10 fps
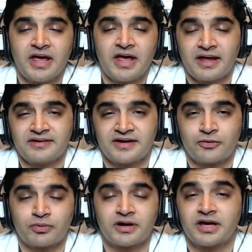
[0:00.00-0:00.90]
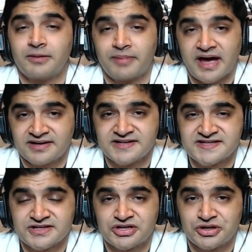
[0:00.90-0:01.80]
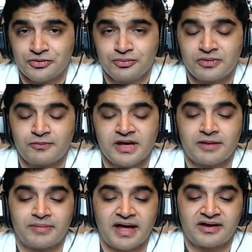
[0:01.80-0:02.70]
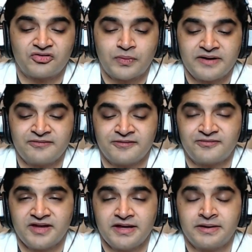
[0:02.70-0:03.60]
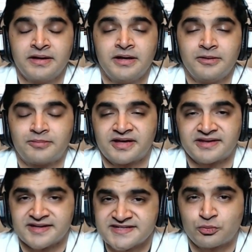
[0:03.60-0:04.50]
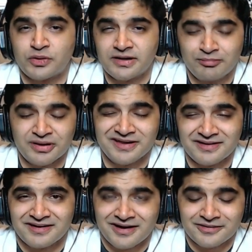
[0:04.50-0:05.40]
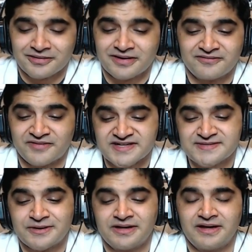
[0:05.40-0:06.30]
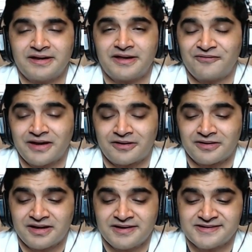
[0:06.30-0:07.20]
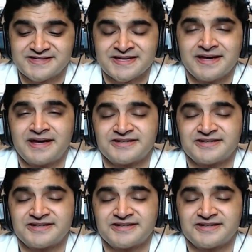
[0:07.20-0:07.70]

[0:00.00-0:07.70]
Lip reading: And we're going to come back to this issue when we come back in 2015. But this $1 billion investment in giving our kids a